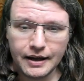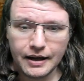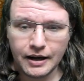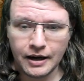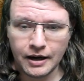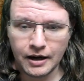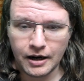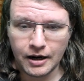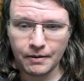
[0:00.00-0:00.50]

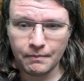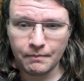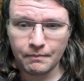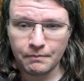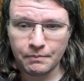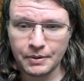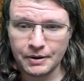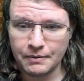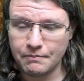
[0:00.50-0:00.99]

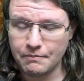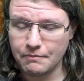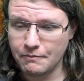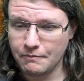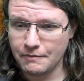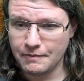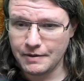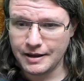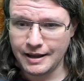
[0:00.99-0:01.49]
But
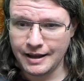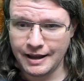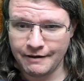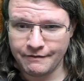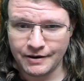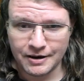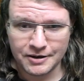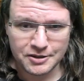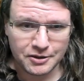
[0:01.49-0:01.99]
if
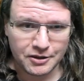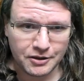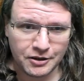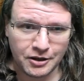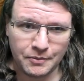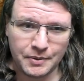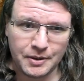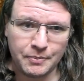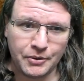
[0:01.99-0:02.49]
I was going to
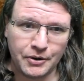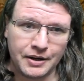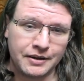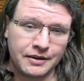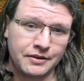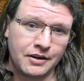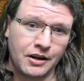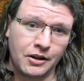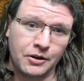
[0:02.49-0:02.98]
be putting
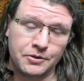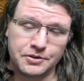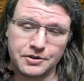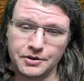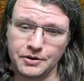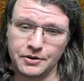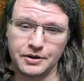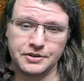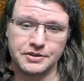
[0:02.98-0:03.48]
dollars to
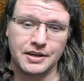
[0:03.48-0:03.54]
donuts,